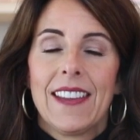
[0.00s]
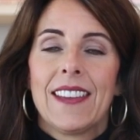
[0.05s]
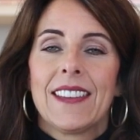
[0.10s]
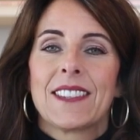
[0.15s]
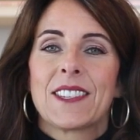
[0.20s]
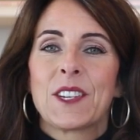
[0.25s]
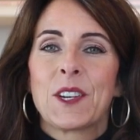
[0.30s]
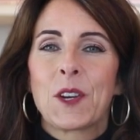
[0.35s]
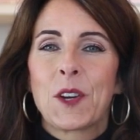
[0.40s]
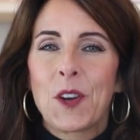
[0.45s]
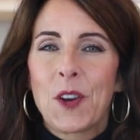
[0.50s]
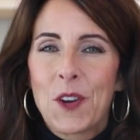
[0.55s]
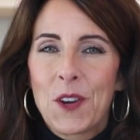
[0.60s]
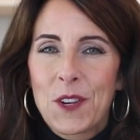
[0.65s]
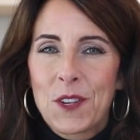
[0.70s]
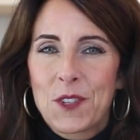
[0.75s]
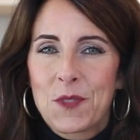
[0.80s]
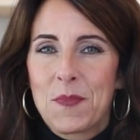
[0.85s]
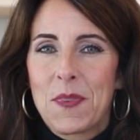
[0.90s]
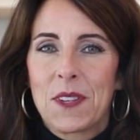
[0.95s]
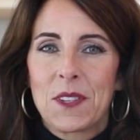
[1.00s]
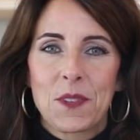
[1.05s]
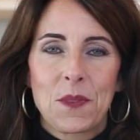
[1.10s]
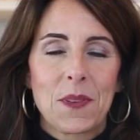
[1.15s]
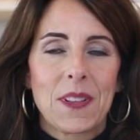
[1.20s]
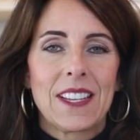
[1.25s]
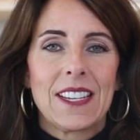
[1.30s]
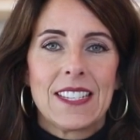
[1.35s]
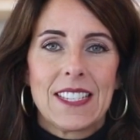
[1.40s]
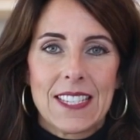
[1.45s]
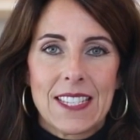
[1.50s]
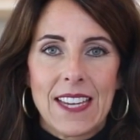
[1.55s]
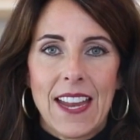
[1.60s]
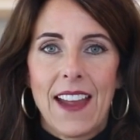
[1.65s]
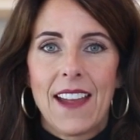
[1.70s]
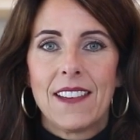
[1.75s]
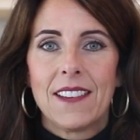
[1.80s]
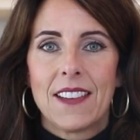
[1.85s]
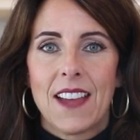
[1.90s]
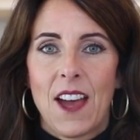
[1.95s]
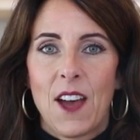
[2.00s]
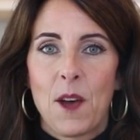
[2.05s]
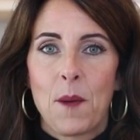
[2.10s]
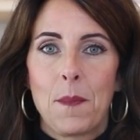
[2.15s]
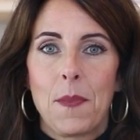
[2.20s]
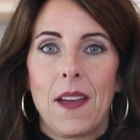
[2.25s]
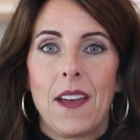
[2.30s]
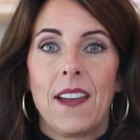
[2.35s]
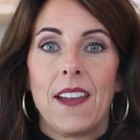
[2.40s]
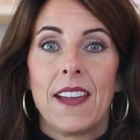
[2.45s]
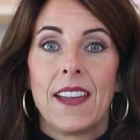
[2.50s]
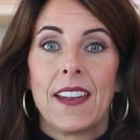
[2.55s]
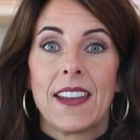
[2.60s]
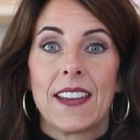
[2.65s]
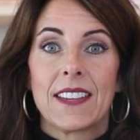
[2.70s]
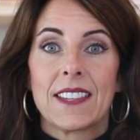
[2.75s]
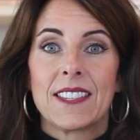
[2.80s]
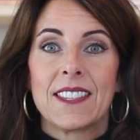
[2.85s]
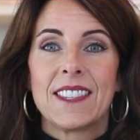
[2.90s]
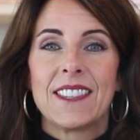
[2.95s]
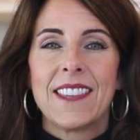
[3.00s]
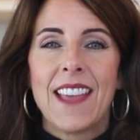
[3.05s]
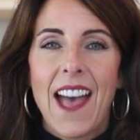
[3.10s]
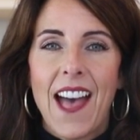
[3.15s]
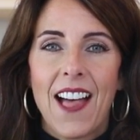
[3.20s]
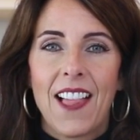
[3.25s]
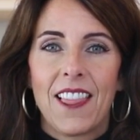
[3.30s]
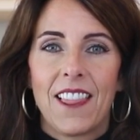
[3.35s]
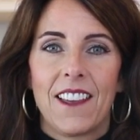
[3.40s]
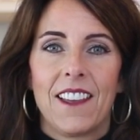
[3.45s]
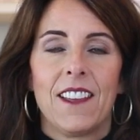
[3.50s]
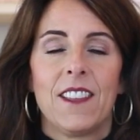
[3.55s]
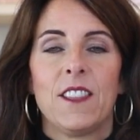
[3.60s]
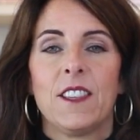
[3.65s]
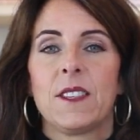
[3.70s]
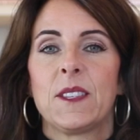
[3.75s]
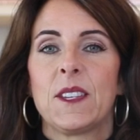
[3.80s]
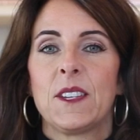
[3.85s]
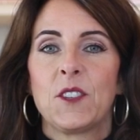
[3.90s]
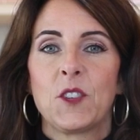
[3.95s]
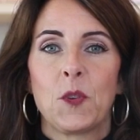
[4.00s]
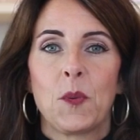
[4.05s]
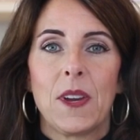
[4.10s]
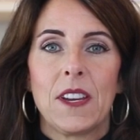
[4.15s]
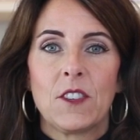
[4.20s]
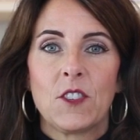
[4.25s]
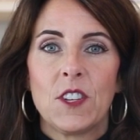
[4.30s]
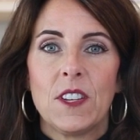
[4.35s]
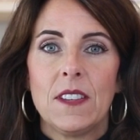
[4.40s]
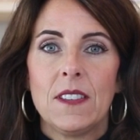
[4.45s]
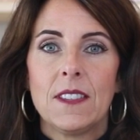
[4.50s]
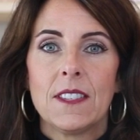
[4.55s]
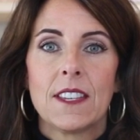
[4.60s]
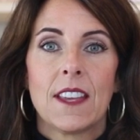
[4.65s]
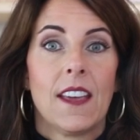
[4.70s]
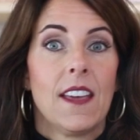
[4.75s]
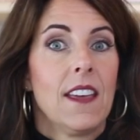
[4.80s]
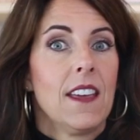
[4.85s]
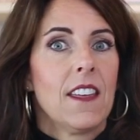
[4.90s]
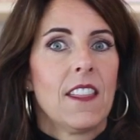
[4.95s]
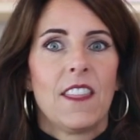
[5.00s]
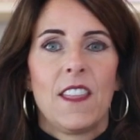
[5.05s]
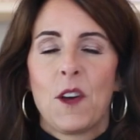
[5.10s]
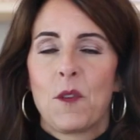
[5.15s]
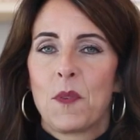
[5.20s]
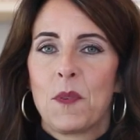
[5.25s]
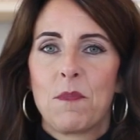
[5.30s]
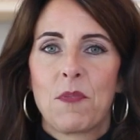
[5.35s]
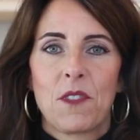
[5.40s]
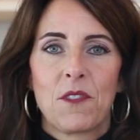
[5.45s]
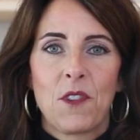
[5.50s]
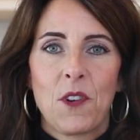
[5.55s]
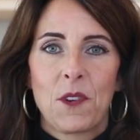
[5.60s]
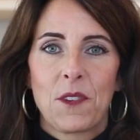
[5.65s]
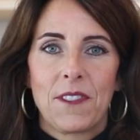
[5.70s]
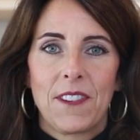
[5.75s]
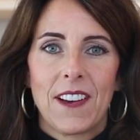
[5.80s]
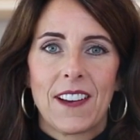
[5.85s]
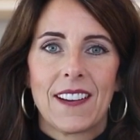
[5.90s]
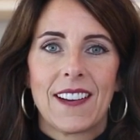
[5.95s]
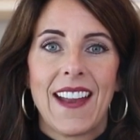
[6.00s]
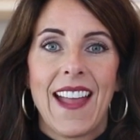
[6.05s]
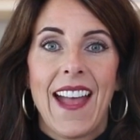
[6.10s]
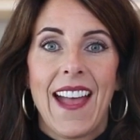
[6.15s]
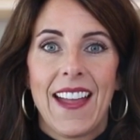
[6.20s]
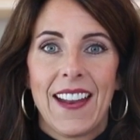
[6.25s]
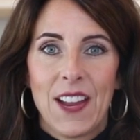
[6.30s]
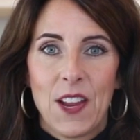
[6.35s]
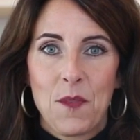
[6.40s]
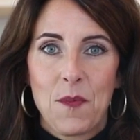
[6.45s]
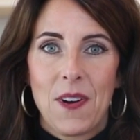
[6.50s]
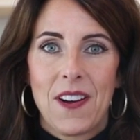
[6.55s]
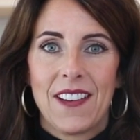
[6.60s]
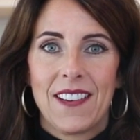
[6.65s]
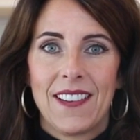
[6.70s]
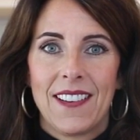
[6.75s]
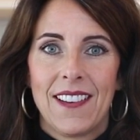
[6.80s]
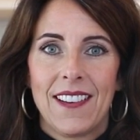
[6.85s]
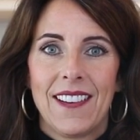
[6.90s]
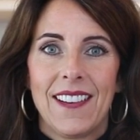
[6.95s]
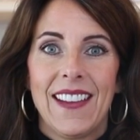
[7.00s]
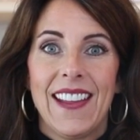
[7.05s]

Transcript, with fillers: It's an encouragement to really stand up and excel in the situations that would provoke fear in anyone,